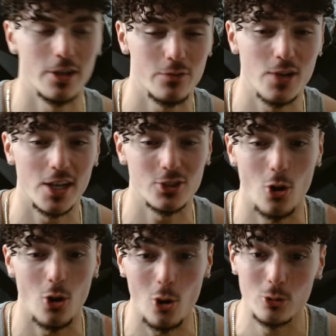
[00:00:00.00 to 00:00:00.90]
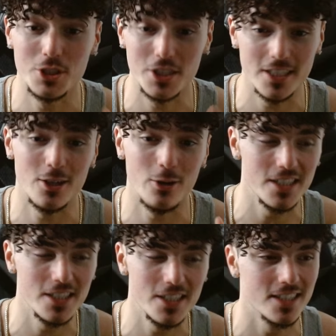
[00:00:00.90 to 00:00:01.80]
if you guys are OG
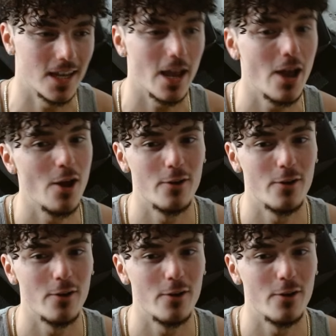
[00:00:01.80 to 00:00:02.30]
OGs, like